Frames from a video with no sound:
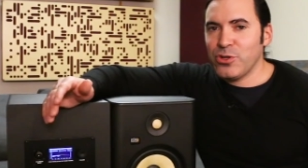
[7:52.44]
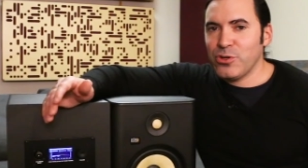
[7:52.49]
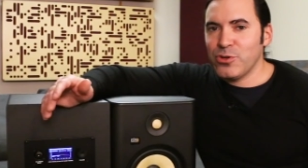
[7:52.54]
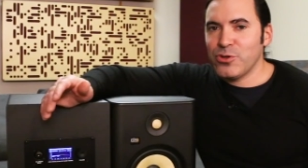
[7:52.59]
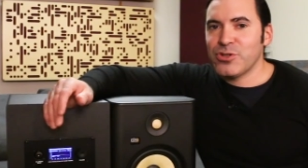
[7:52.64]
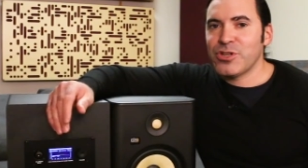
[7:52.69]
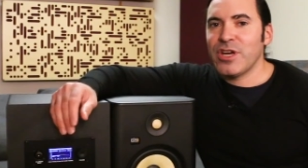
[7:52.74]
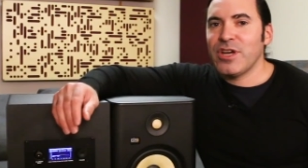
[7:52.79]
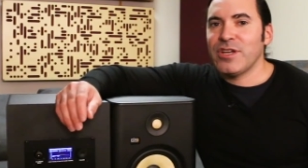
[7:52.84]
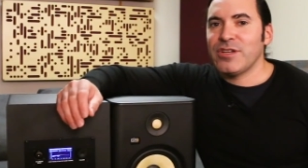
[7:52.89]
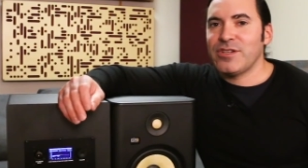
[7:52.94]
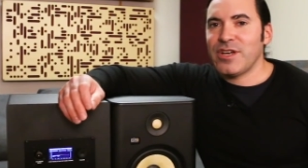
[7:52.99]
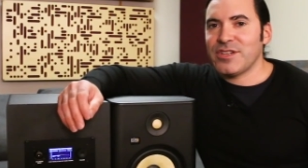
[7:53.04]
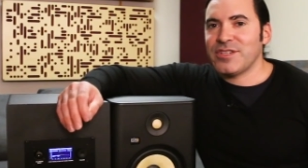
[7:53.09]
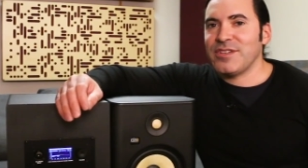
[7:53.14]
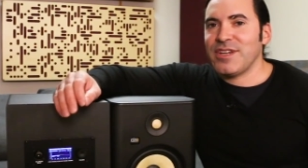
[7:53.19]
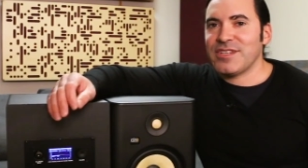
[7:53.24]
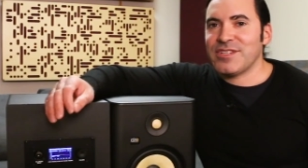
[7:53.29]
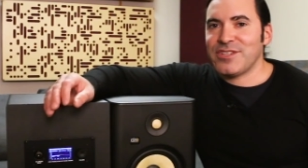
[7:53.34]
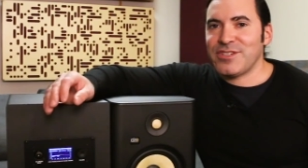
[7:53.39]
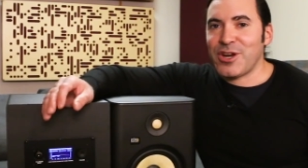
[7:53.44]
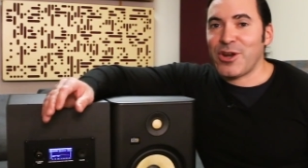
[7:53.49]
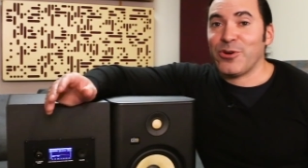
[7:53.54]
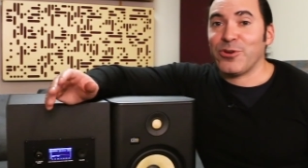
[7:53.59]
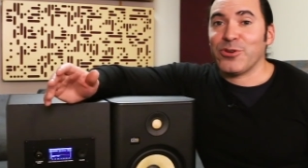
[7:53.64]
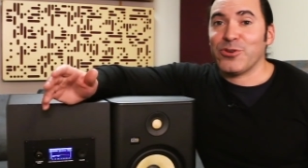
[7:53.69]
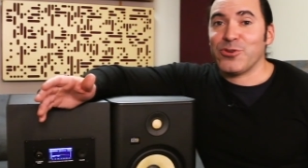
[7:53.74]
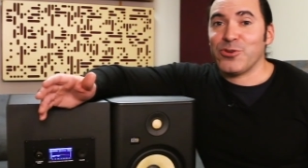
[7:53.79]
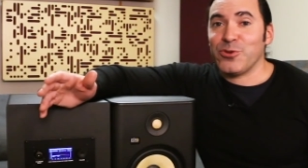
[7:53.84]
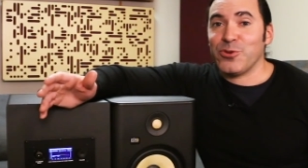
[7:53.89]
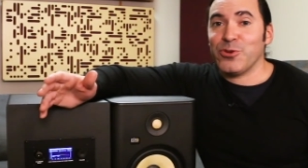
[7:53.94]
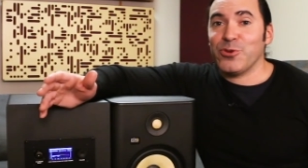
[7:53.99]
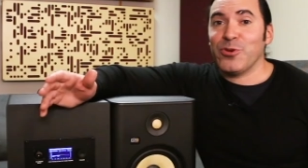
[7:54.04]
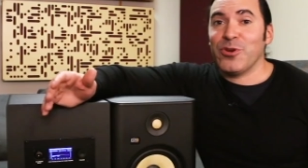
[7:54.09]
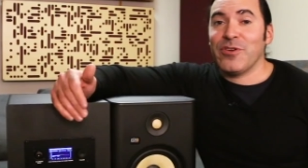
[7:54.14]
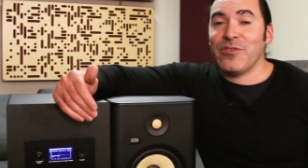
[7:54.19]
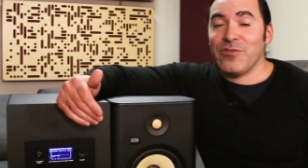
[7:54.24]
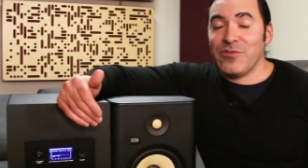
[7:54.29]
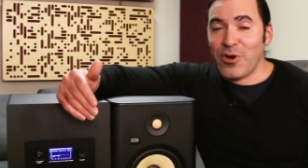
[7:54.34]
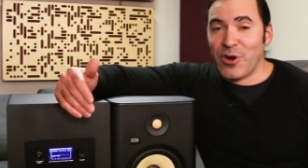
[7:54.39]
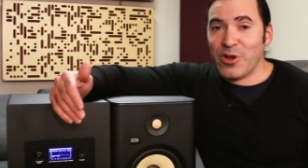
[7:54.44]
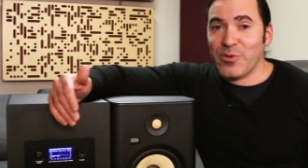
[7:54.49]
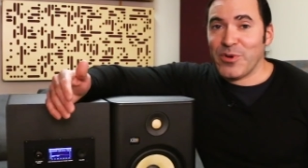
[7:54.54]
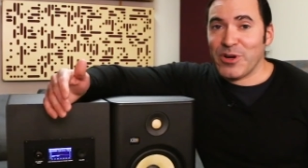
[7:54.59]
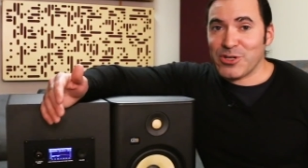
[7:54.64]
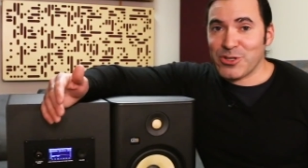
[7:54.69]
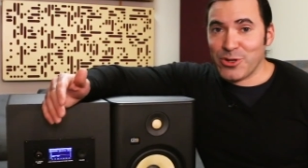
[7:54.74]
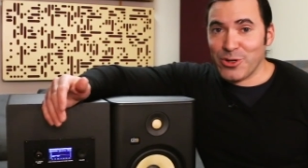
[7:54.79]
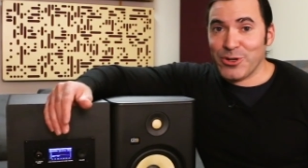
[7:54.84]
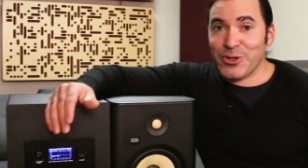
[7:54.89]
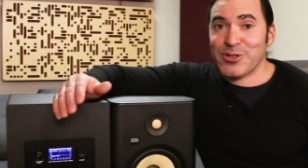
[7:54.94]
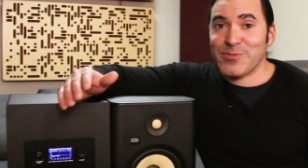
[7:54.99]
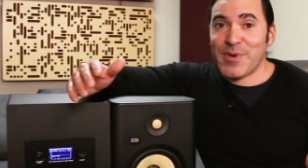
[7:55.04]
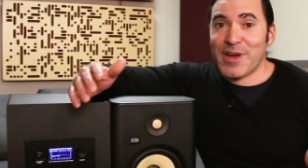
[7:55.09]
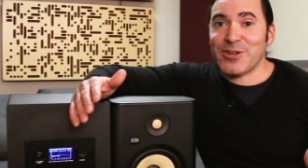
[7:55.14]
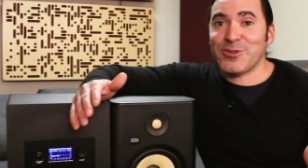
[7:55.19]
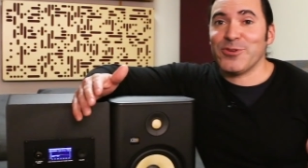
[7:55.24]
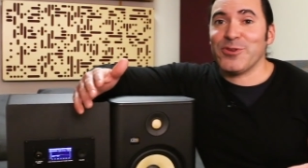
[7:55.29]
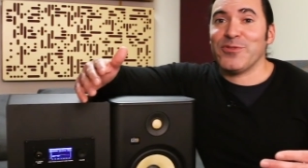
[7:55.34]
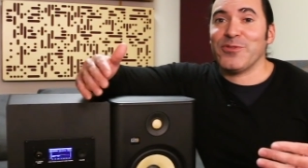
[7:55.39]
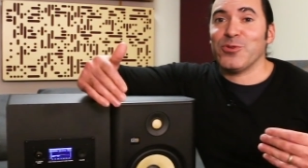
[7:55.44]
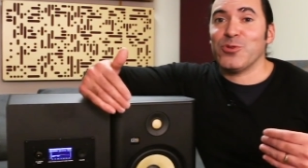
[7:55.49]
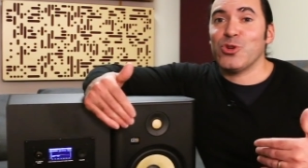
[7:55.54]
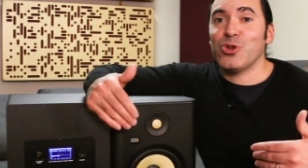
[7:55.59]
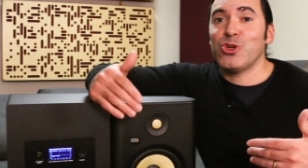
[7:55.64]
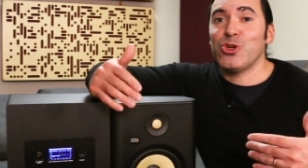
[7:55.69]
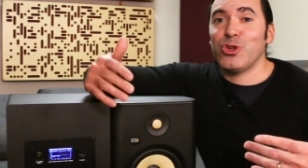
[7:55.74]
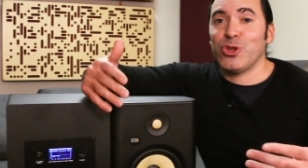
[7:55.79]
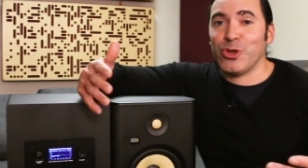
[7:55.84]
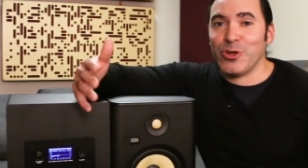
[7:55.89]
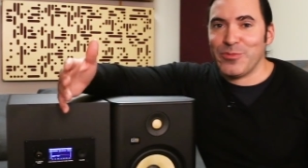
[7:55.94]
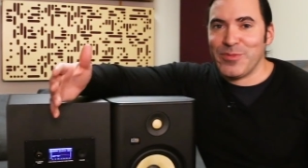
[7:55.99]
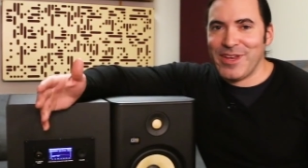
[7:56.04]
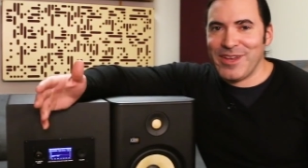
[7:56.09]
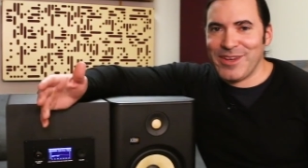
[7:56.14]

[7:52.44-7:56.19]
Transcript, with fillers: use doesn't necessarily do you very much good, especially if you should